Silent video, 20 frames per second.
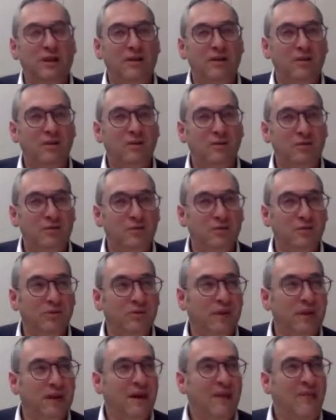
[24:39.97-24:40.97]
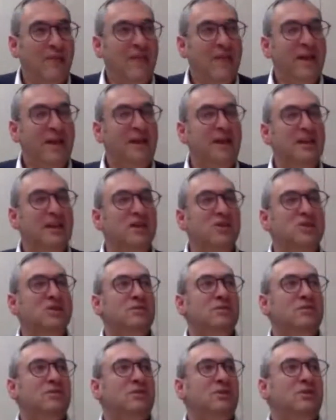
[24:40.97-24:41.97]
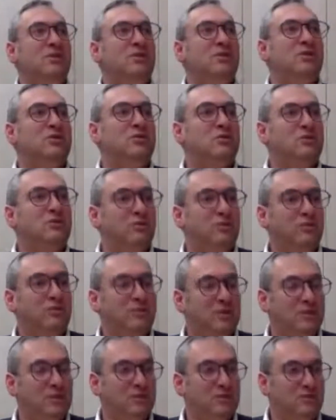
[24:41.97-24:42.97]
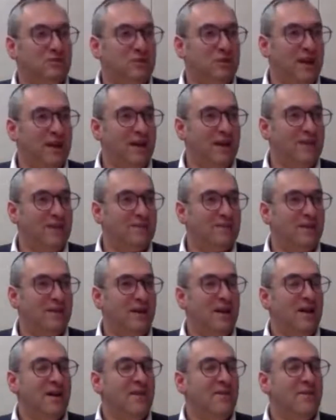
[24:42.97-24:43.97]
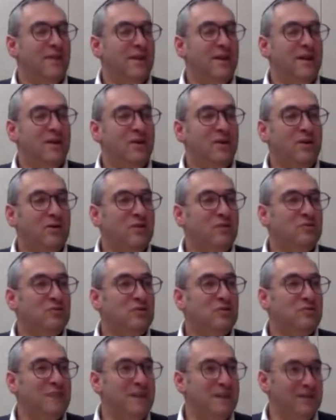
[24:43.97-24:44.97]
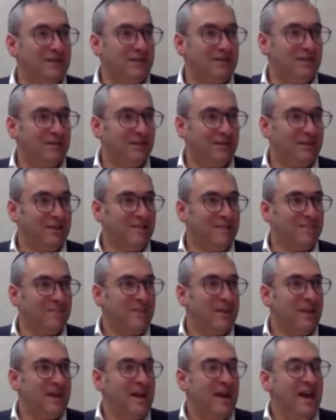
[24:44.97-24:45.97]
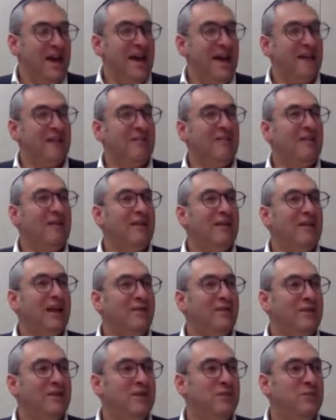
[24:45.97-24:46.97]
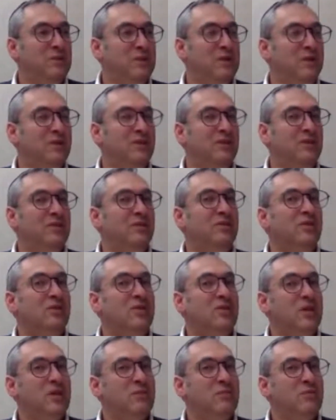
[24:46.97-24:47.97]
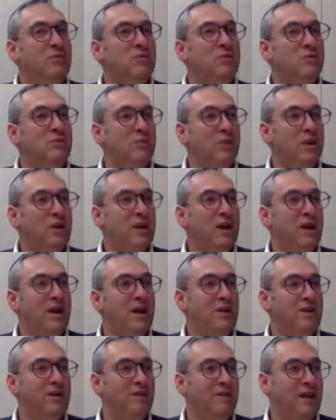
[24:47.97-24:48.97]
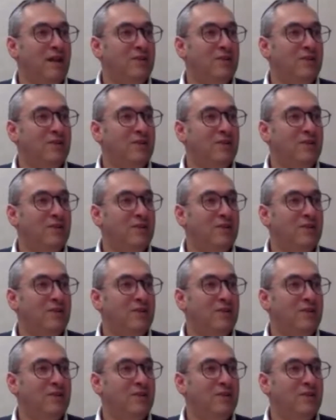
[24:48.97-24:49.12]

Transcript: seeing on the news that Egypt, their tourism industry has increased tremendously. And a lot of it is because it is the #1